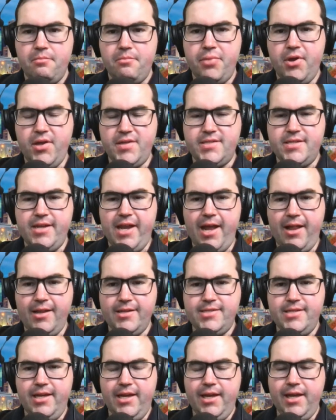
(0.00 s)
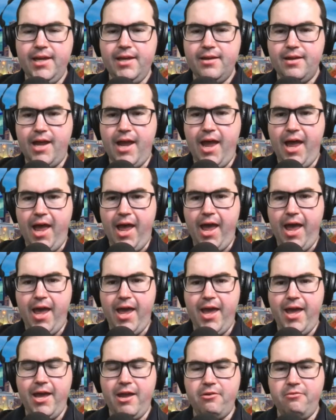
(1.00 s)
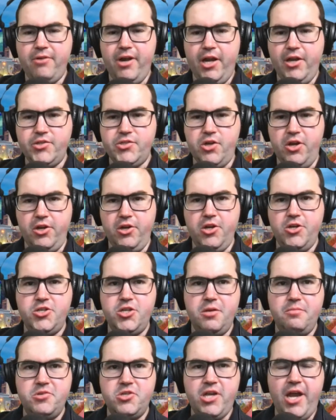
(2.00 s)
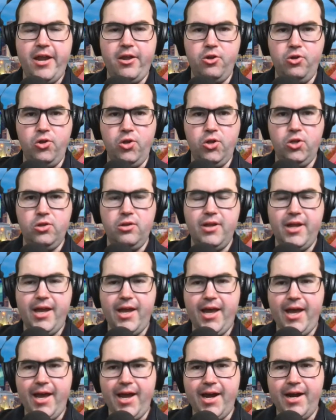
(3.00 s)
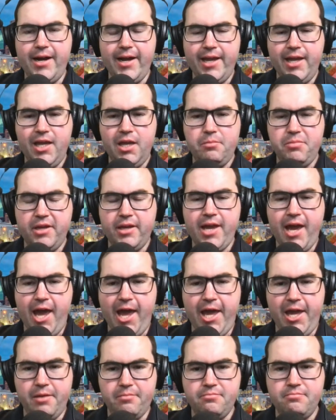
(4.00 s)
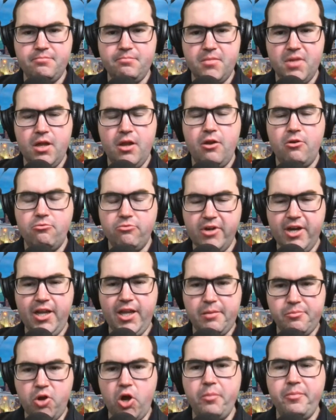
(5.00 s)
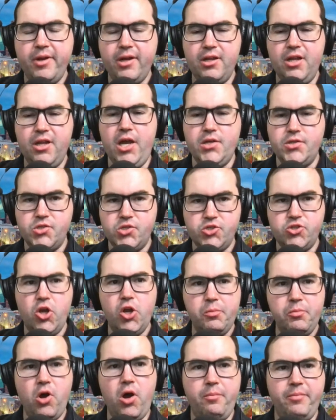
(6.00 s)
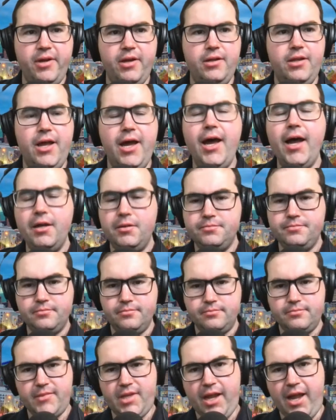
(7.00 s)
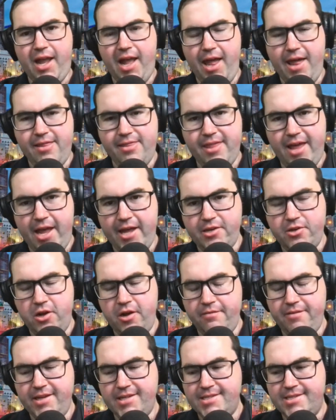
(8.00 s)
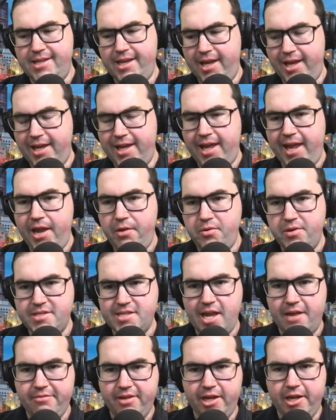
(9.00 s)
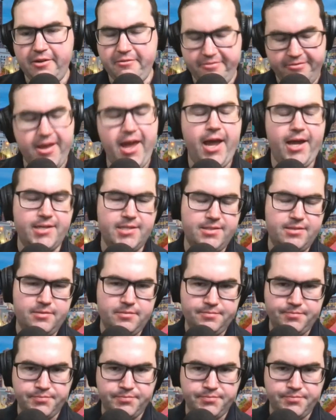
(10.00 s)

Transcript: personality uh, running his own YouTube channel. Uh, he became really popular, so popular uh, that obviously he was having an effect.